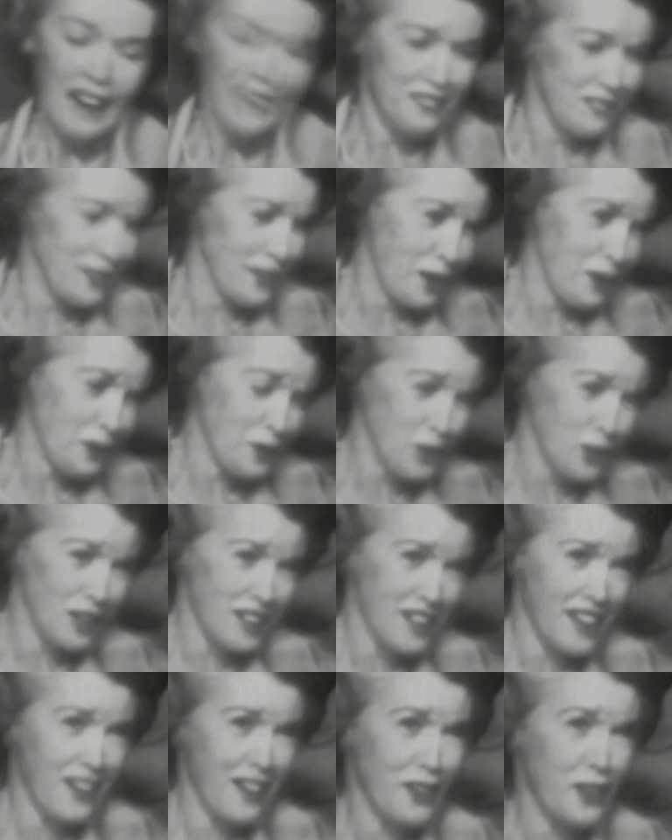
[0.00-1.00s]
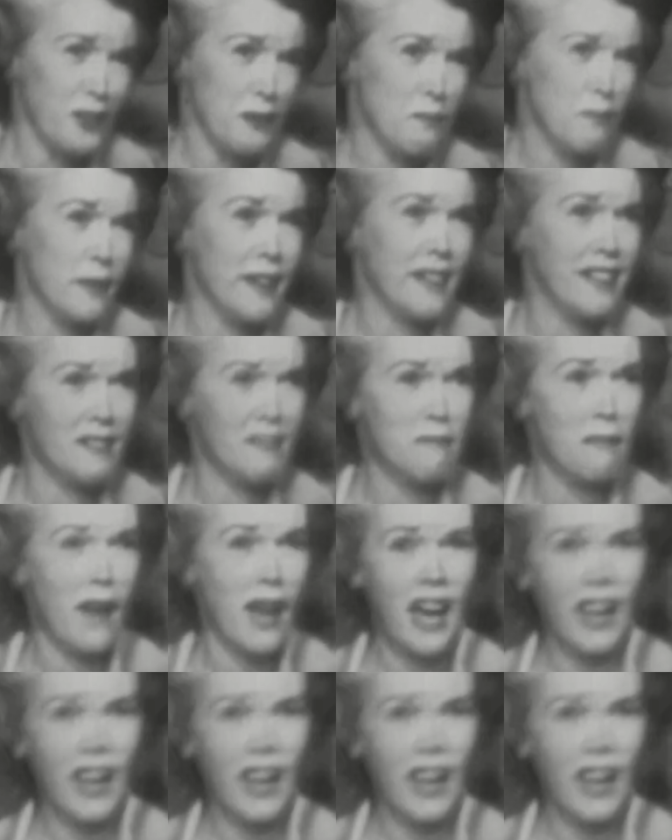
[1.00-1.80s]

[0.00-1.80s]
I'm not going to carry a beaded bag.